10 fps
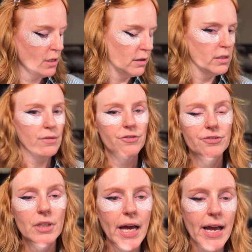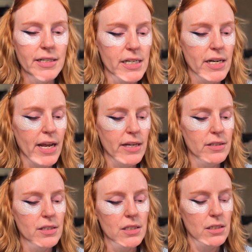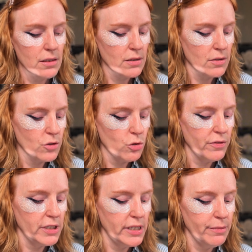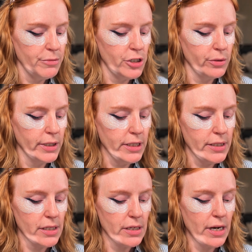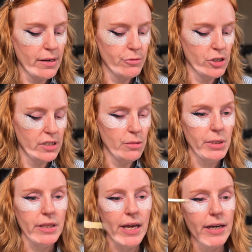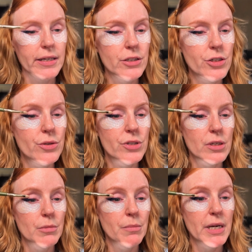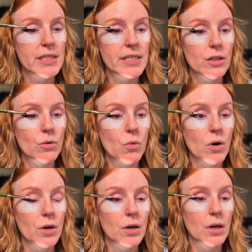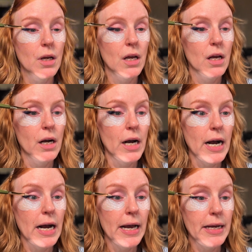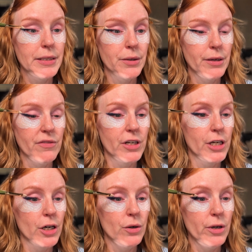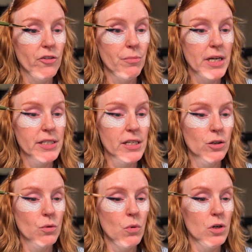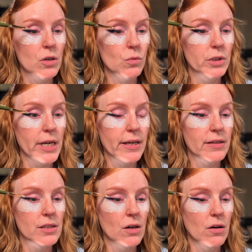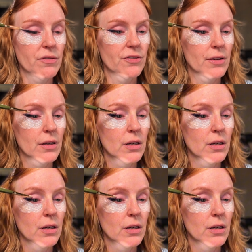It is flat and has sort of a tip to it, and I am just dipping that into some micellar water. I don't even know if micellar water will take this off.